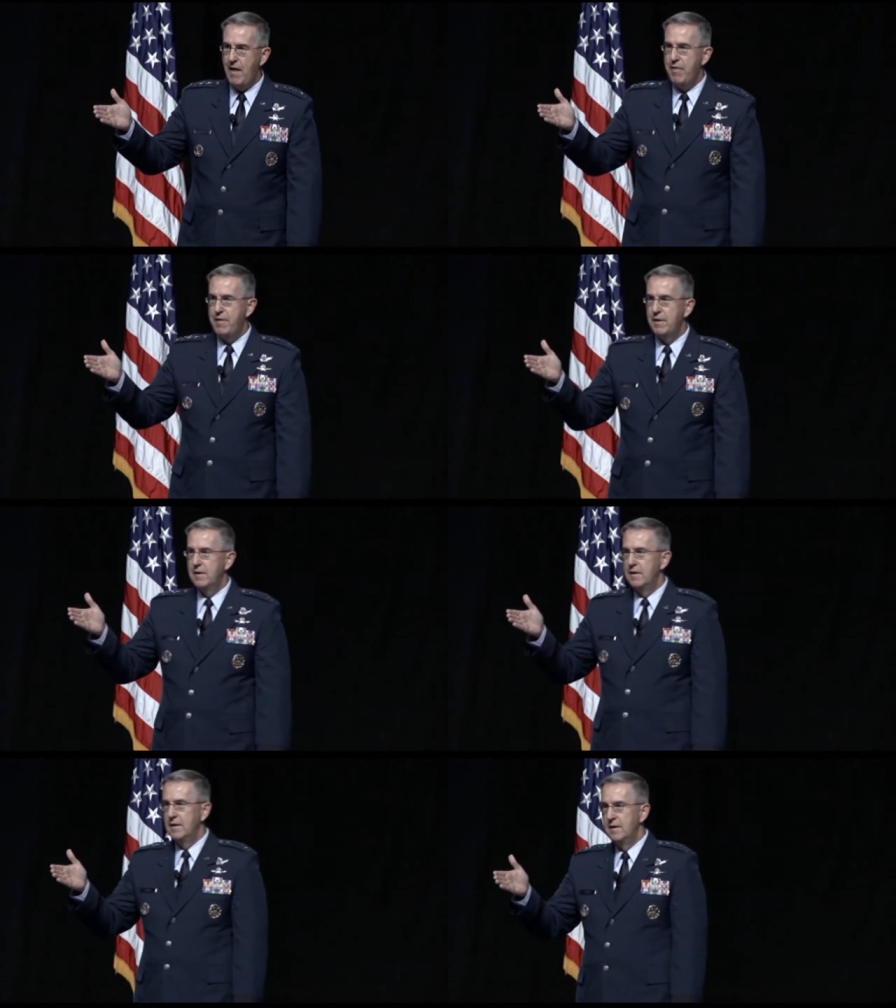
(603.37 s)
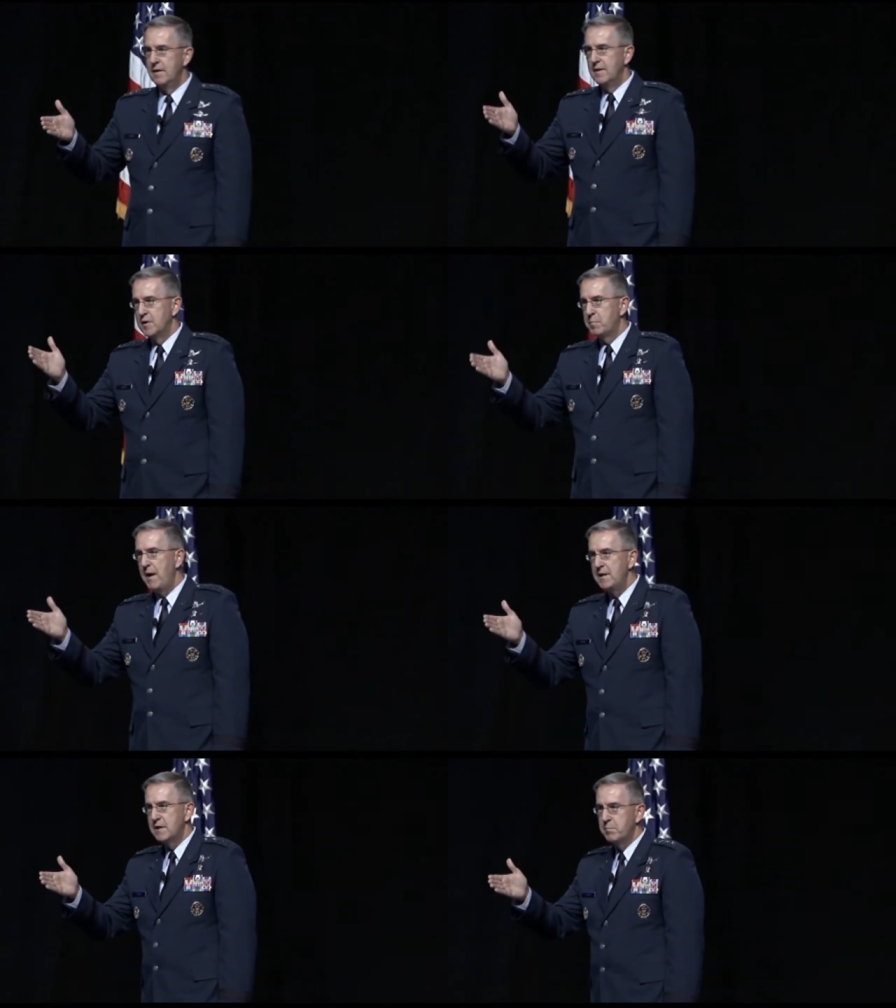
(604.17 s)
the math.
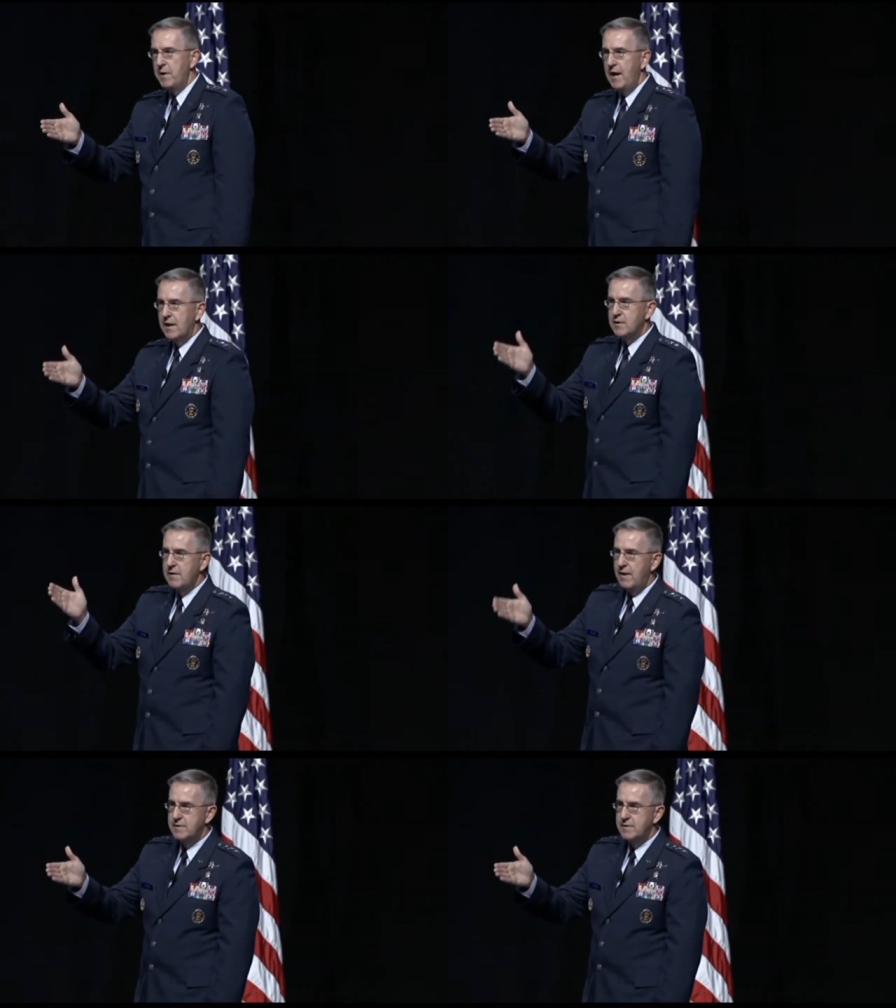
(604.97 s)
Space is big.